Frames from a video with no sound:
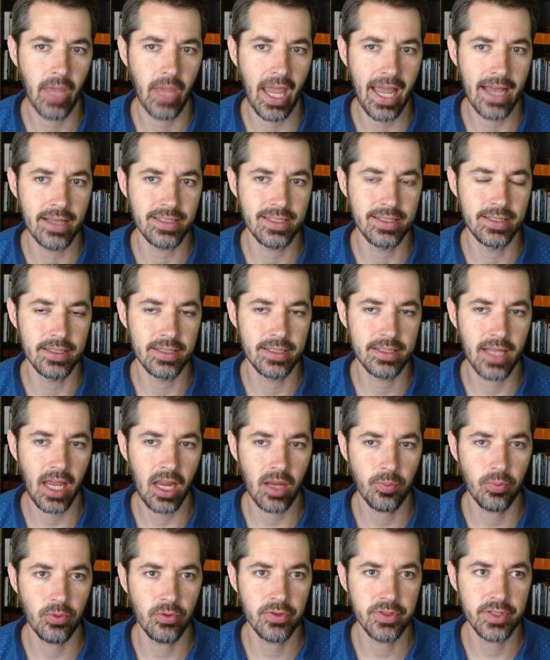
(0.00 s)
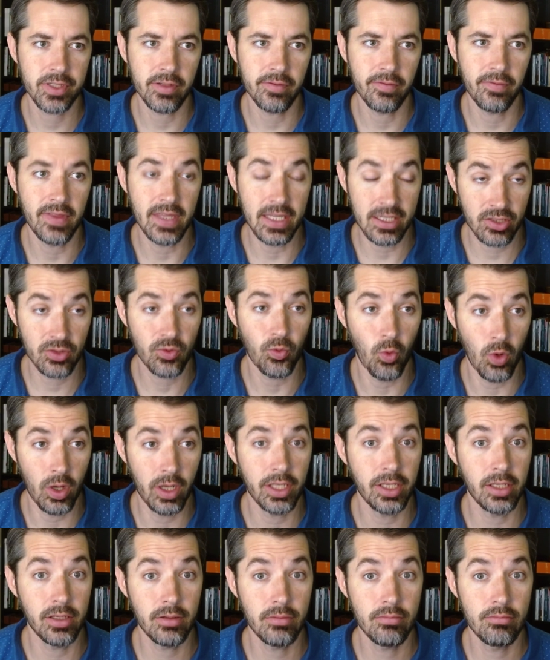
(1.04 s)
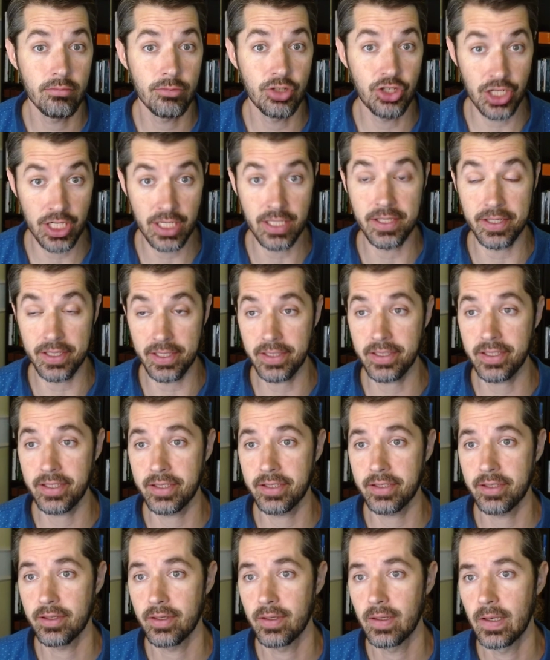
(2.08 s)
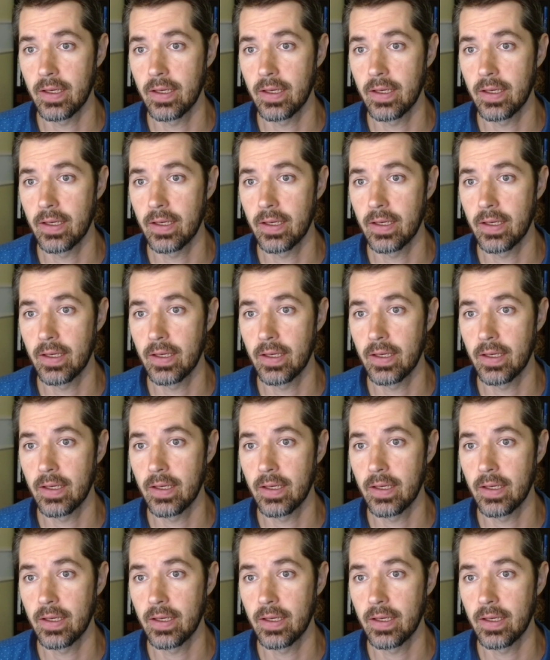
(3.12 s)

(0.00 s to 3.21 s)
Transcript: as disciples of this one Jesus